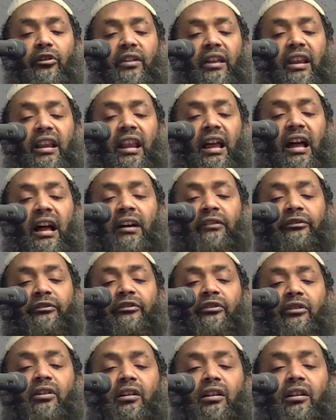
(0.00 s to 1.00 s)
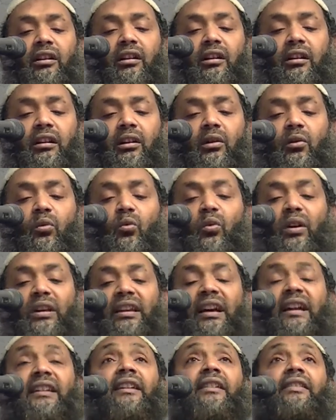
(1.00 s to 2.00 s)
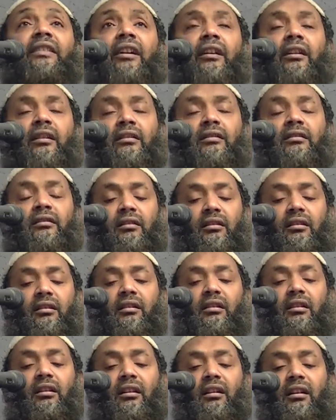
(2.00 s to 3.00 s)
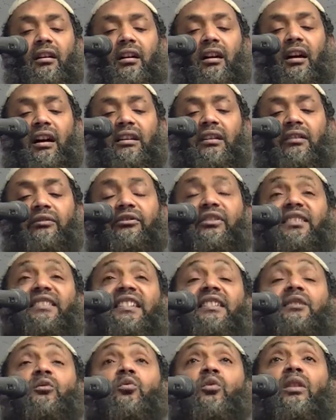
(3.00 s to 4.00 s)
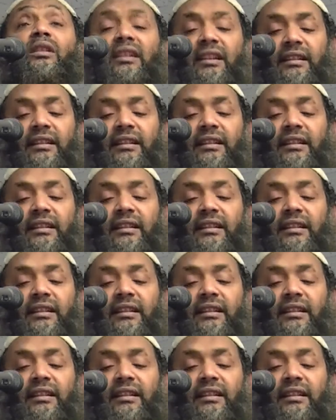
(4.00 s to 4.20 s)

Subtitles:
love one another and visit one